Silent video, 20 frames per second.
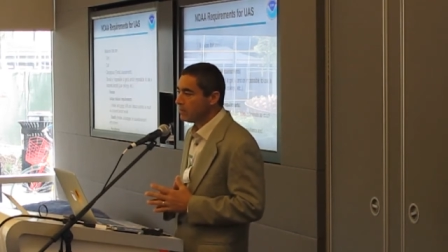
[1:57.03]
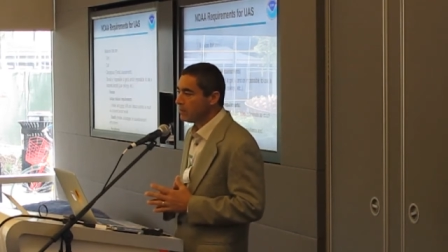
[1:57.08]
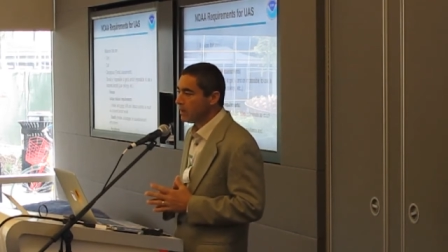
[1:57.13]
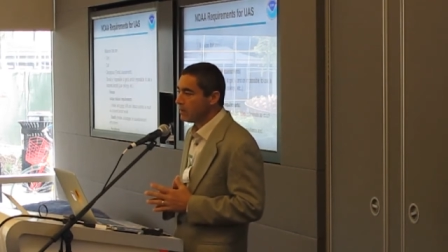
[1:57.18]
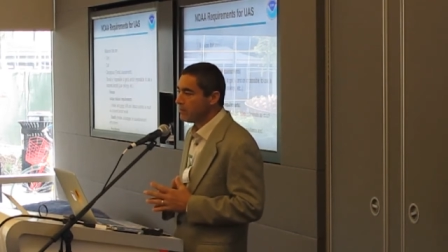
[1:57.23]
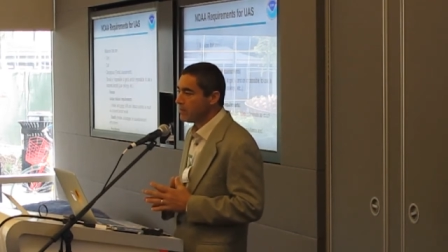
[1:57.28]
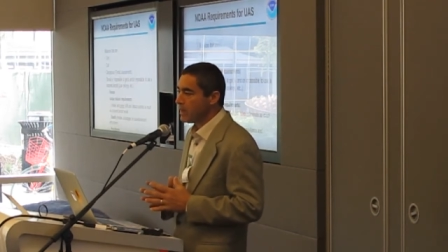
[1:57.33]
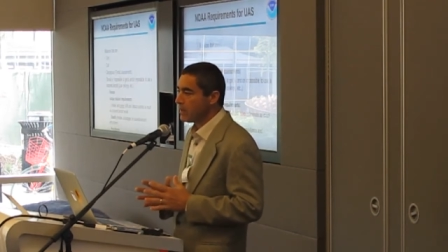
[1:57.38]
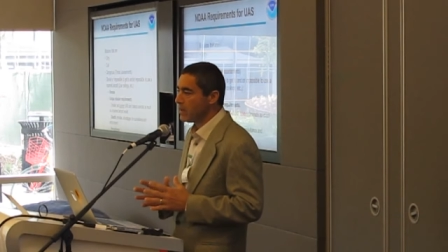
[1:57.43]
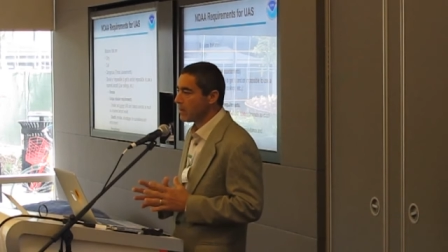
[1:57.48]

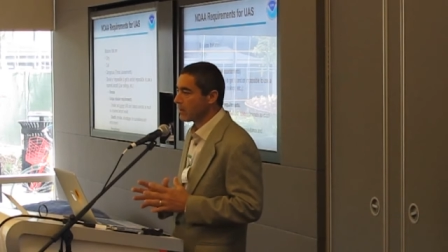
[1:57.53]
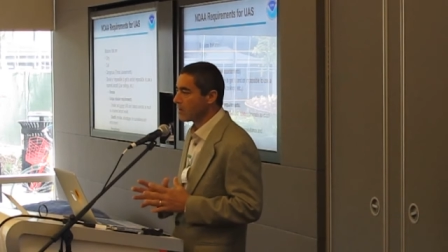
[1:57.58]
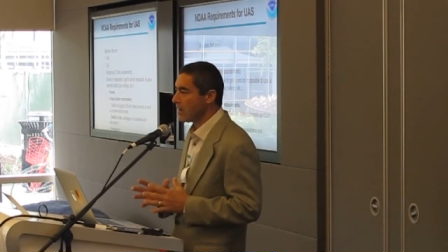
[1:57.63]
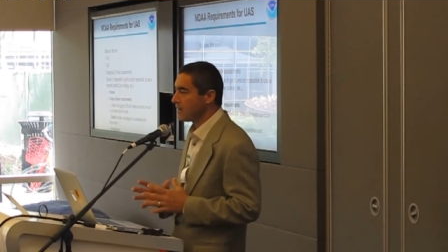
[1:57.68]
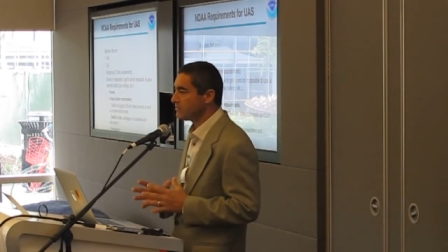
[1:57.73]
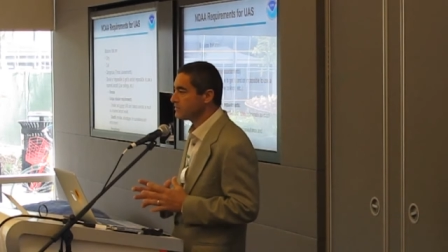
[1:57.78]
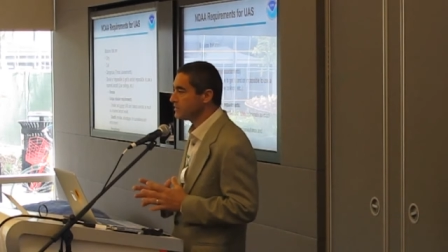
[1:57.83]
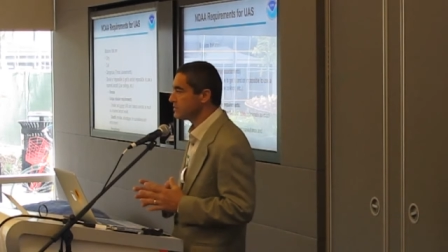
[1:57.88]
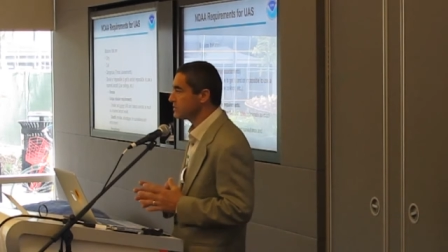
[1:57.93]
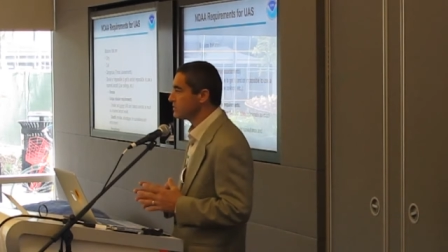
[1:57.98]
unmanned
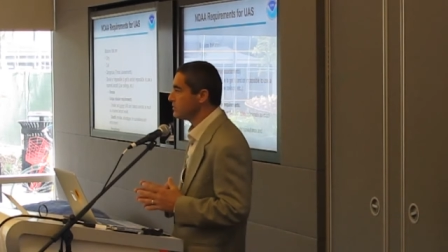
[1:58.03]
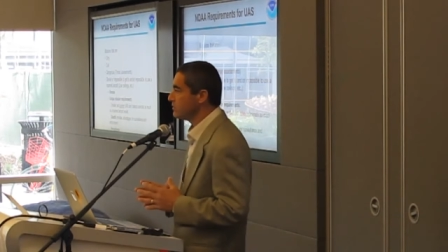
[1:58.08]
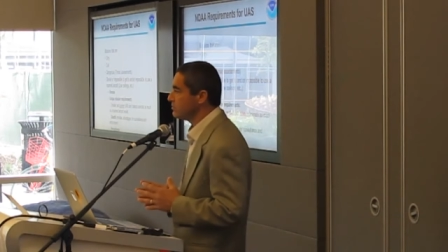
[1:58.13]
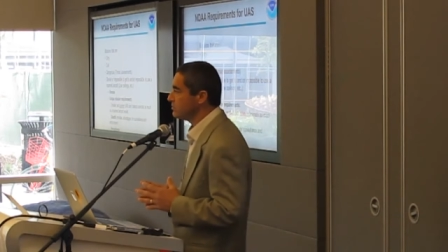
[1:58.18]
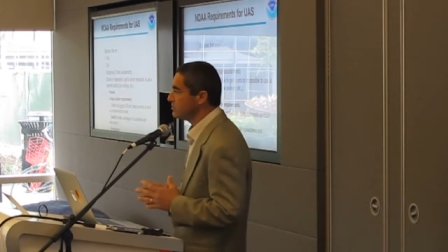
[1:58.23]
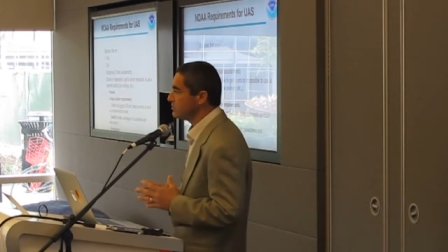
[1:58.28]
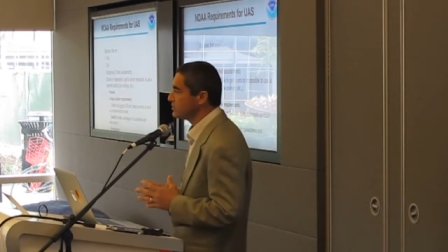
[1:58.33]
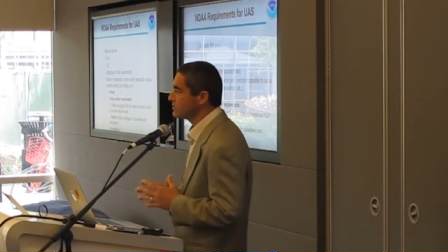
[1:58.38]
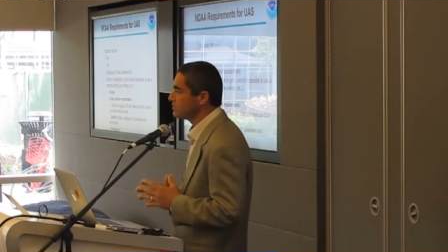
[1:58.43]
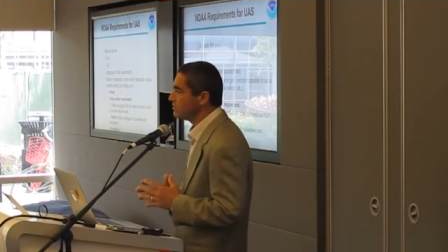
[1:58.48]
aircraft
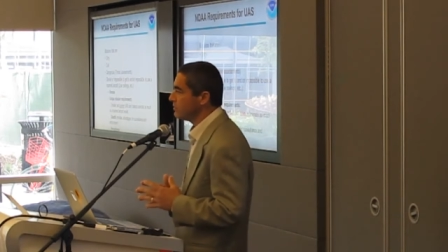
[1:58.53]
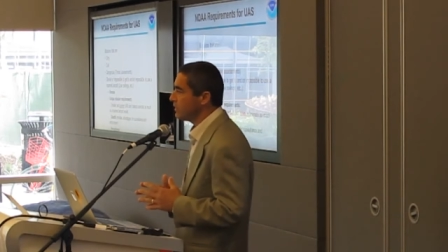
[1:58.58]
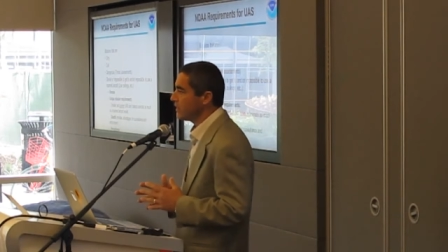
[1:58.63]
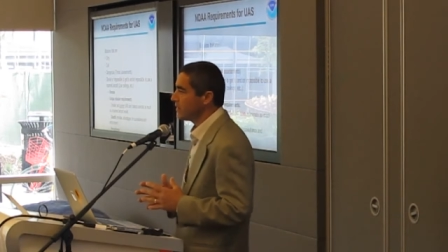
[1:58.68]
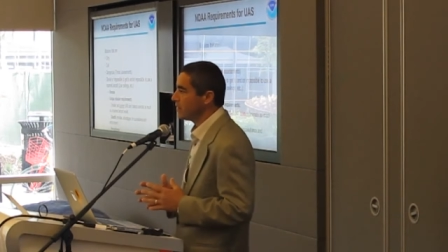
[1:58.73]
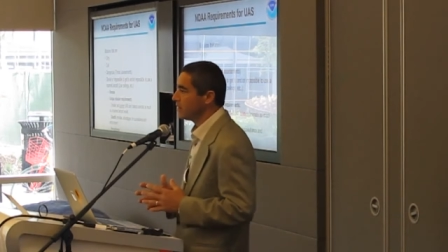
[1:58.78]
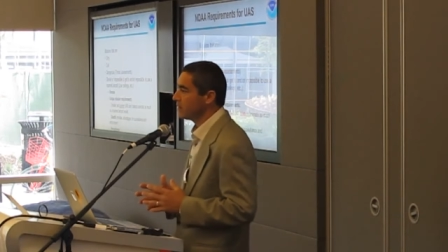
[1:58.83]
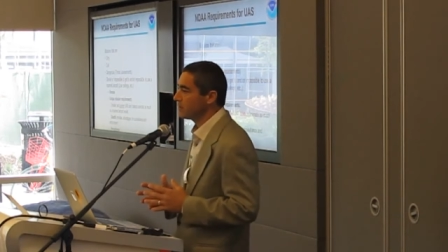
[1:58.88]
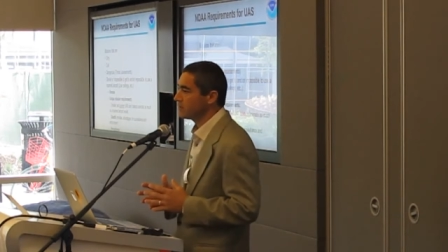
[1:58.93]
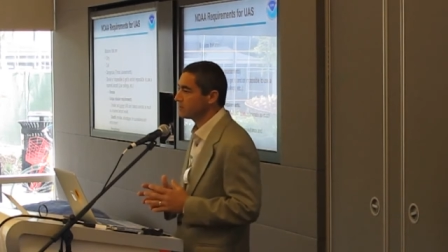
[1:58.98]
systems
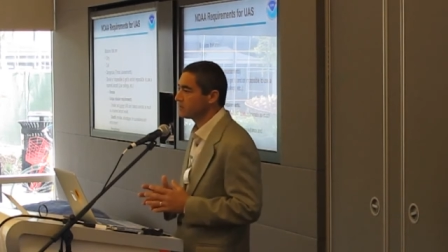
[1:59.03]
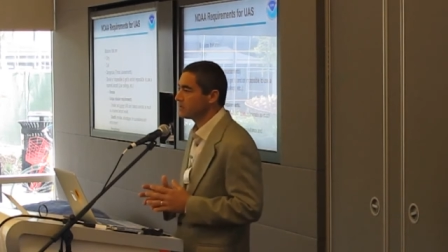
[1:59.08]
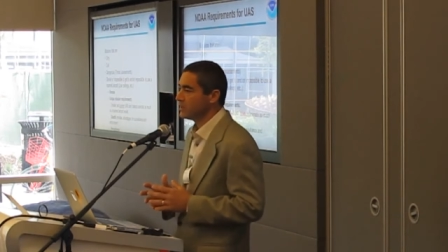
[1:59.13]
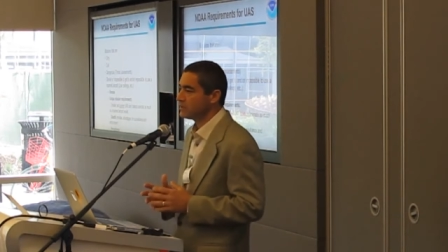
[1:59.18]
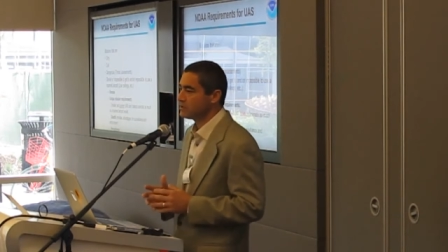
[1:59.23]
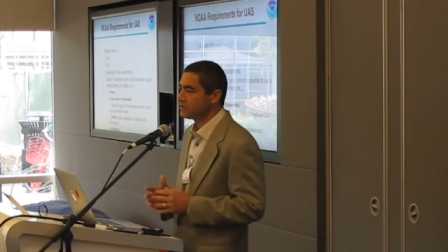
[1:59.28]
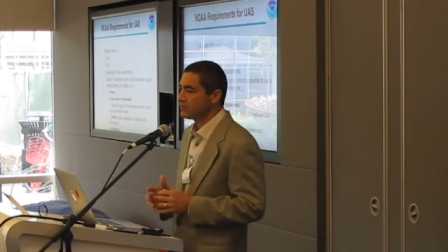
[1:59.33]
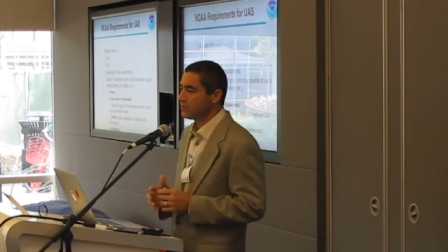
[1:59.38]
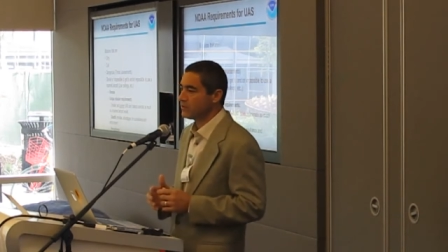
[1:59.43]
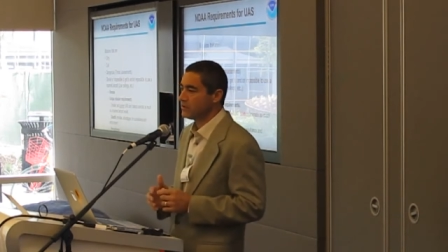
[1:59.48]
making
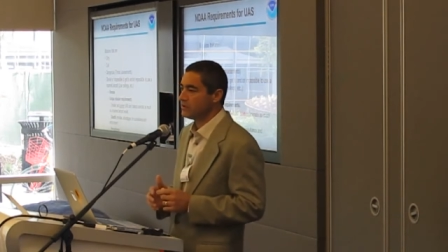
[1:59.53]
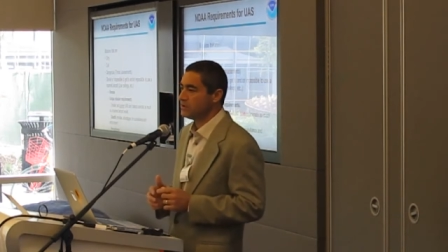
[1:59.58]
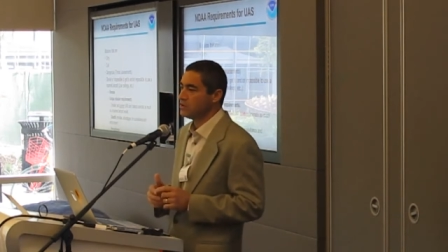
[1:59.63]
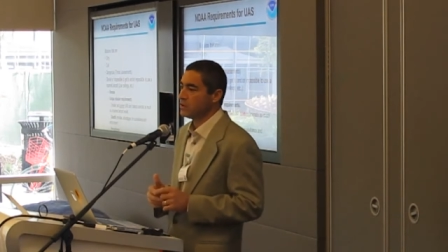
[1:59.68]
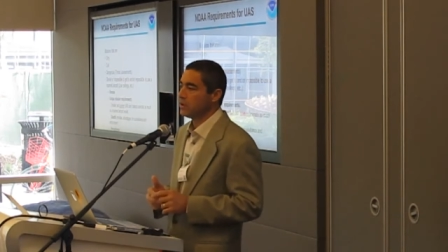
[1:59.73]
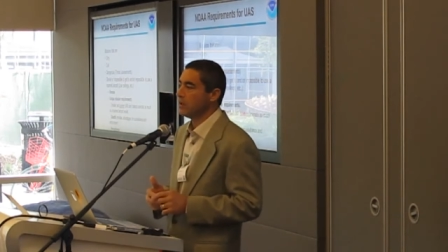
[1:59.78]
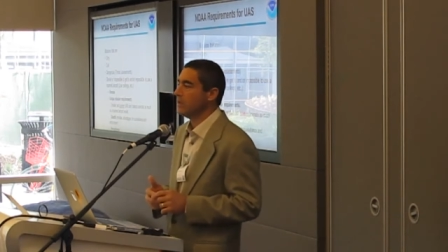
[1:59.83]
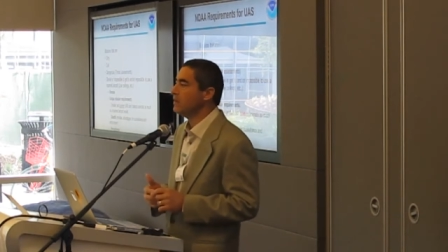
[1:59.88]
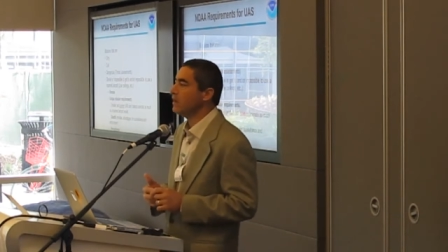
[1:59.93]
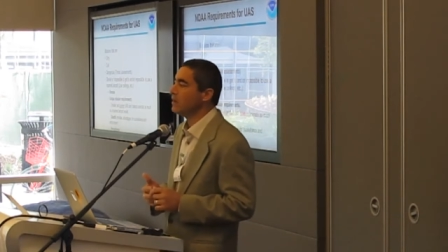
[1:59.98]
sense for the dirty,